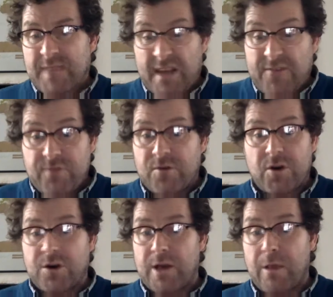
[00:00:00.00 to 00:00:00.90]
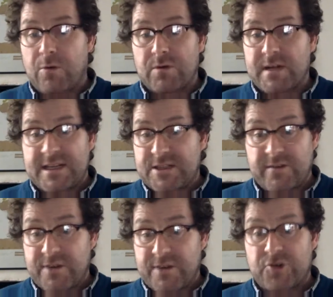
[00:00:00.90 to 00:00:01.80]
if you've not got a long lease,
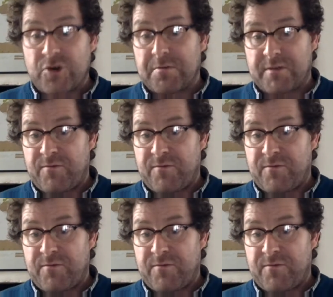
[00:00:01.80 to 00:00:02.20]
you're in trouble.